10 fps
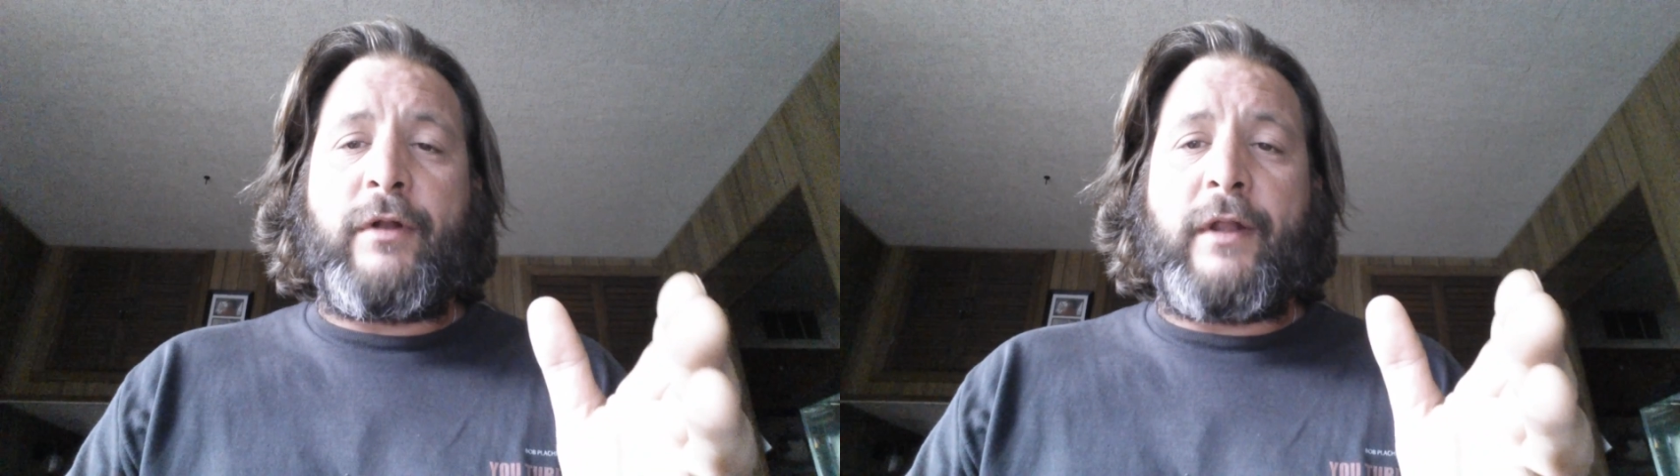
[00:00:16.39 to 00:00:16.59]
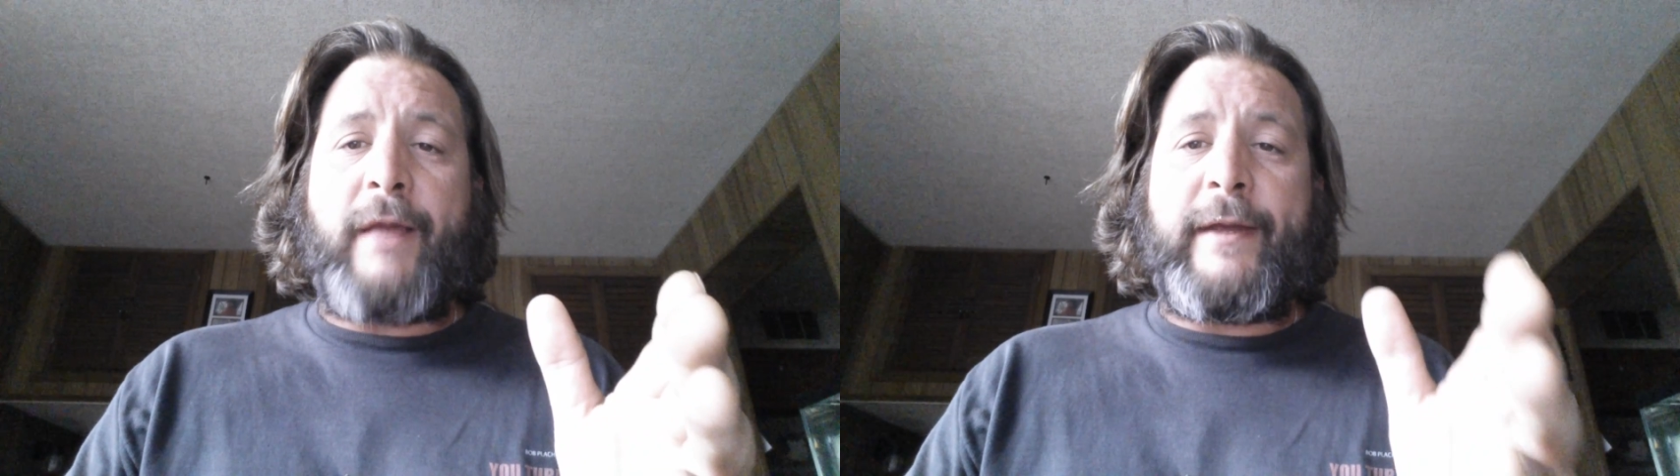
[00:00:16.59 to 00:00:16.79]

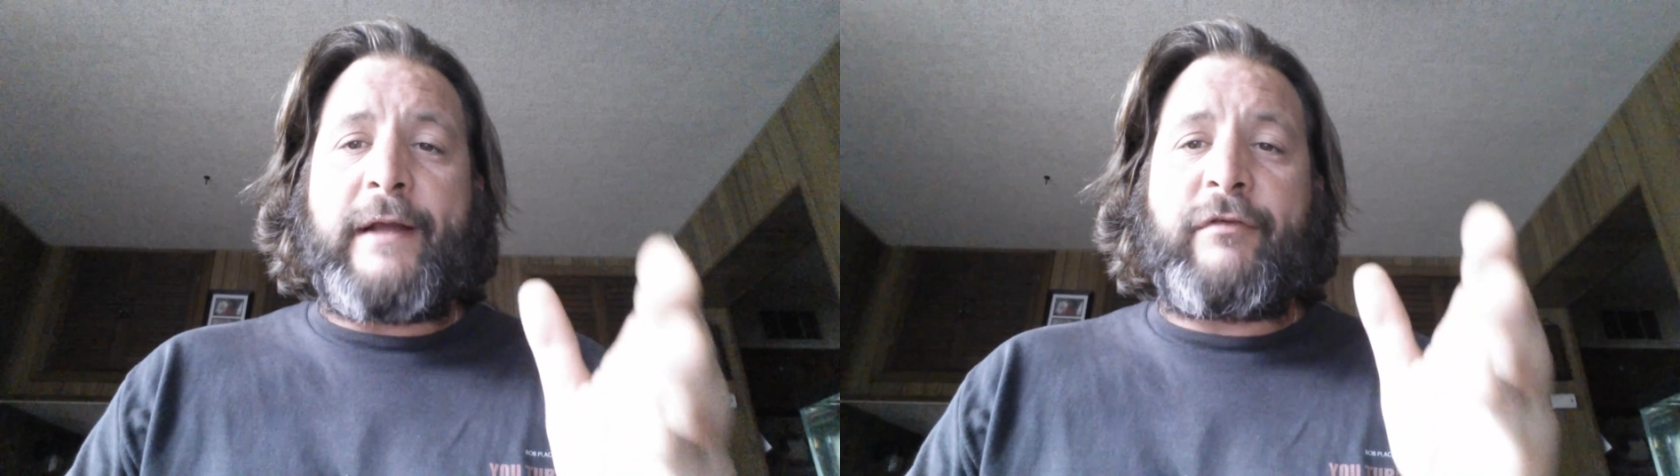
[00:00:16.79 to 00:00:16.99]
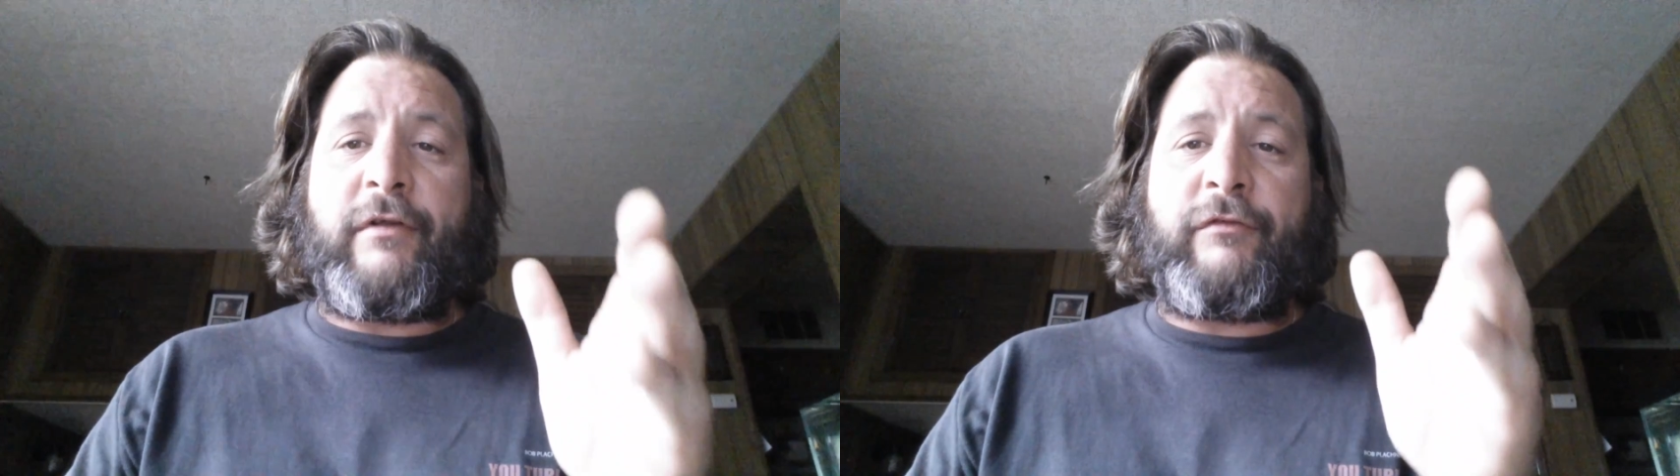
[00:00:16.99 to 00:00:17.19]

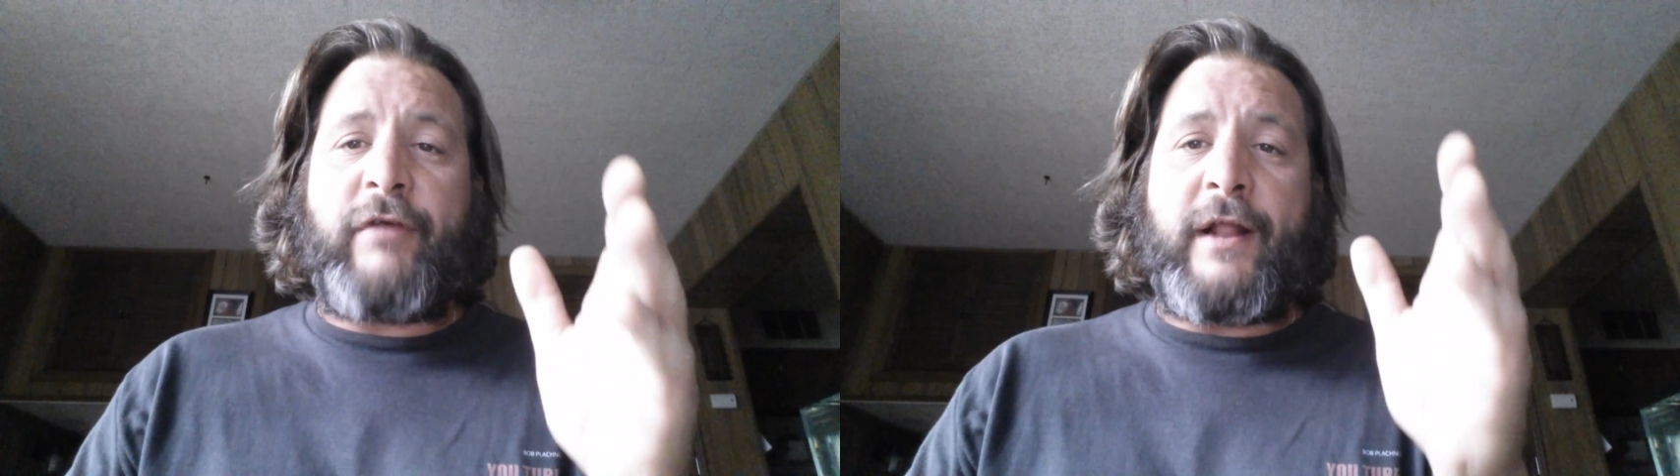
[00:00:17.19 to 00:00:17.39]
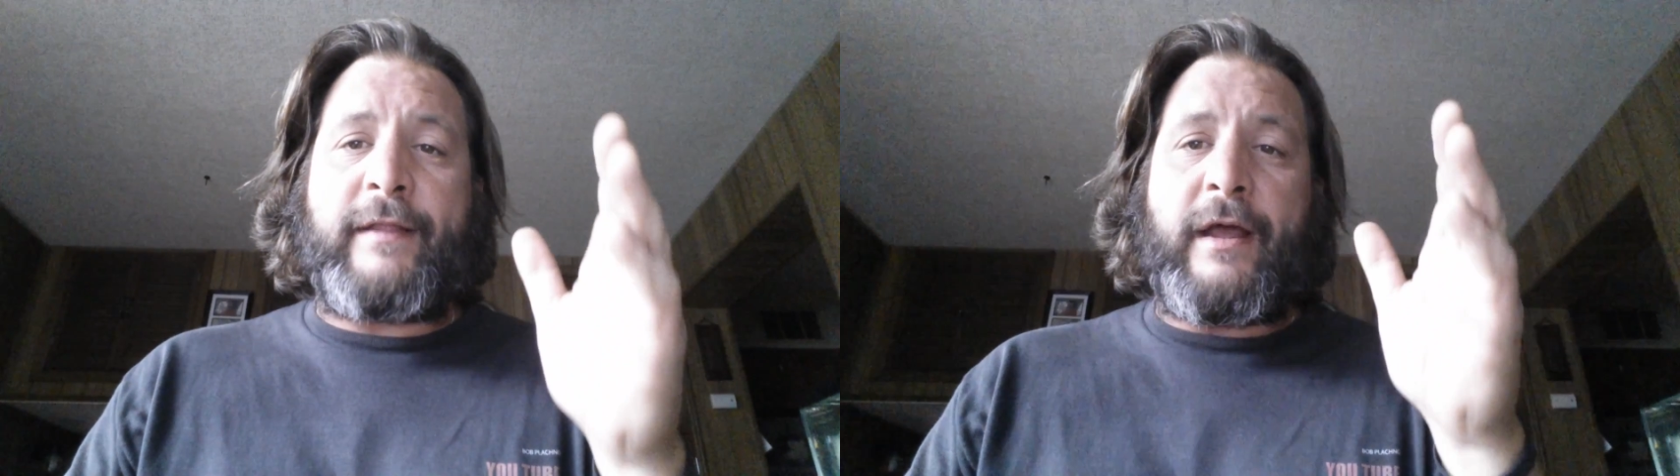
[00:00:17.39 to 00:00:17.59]
labias and
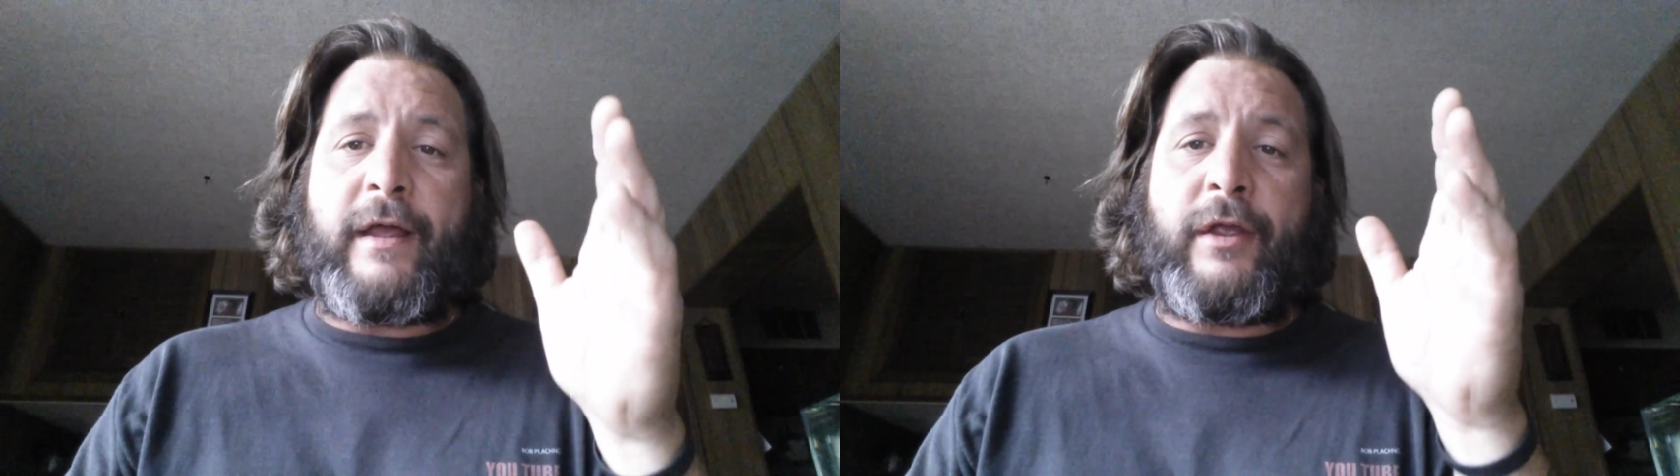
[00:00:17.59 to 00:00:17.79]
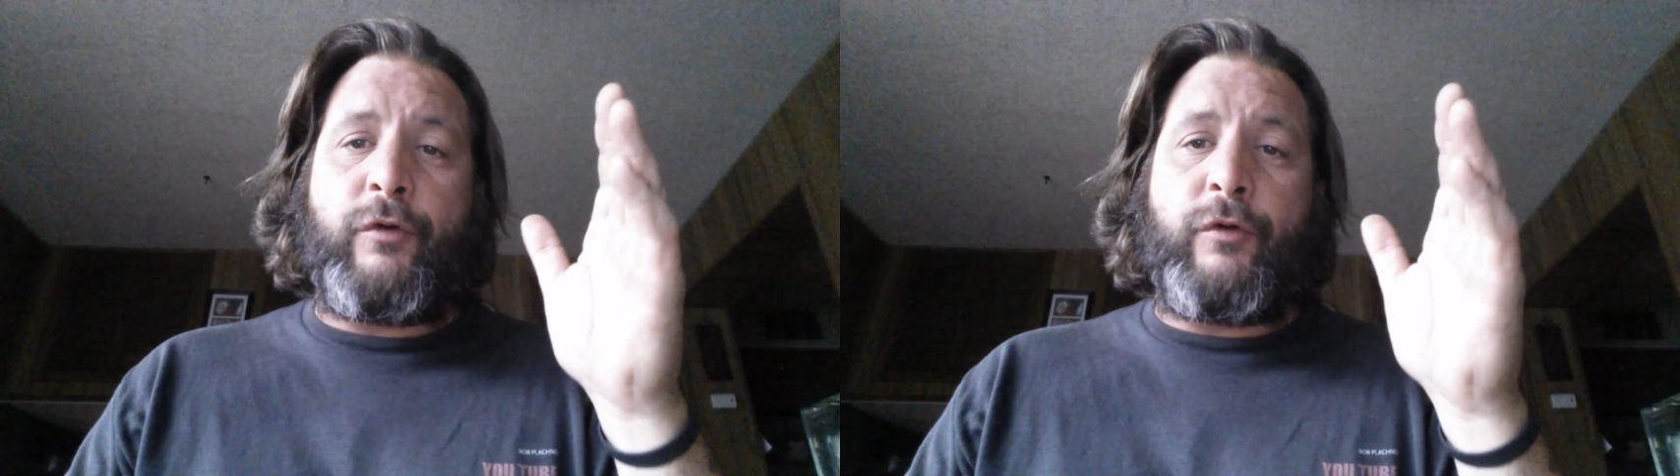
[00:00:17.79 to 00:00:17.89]
genitalia,